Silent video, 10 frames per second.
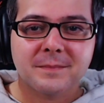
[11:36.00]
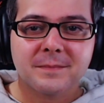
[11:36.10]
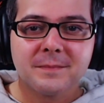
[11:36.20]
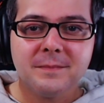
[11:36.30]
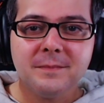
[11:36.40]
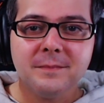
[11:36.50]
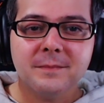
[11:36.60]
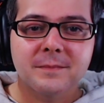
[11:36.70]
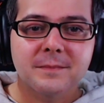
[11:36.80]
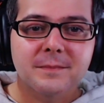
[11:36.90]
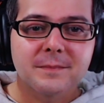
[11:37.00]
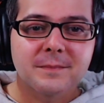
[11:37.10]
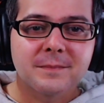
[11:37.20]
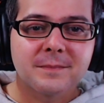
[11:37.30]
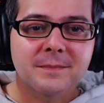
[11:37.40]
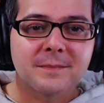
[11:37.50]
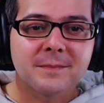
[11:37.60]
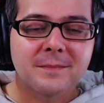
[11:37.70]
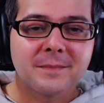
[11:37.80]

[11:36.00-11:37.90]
Nothing is said.